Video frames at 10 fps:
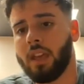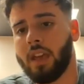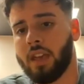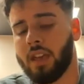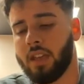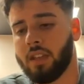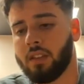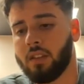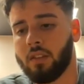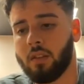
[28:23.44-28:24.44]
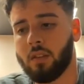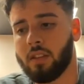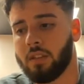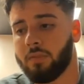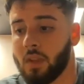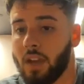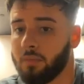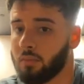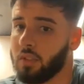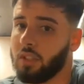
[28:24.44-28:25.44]
And if you
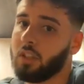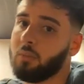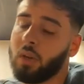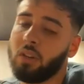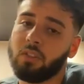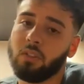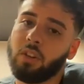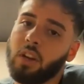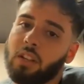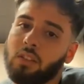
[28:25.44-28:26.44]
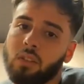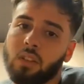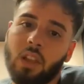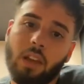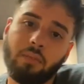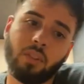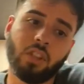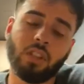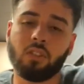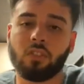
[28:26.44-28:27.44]
have really good personal credit, you can leverage
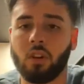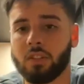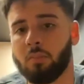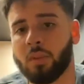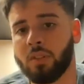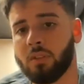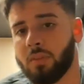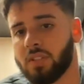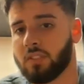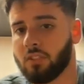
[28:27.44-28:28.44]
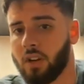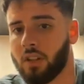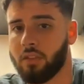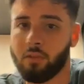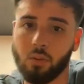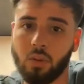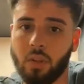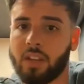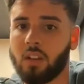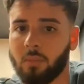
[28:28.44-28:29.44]
it and start to build the business credit through
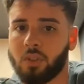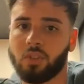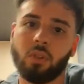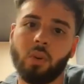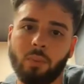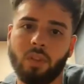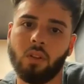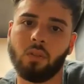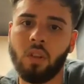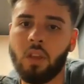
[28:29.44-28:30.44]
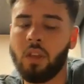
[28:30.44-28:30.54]
like a commercial equipment loan.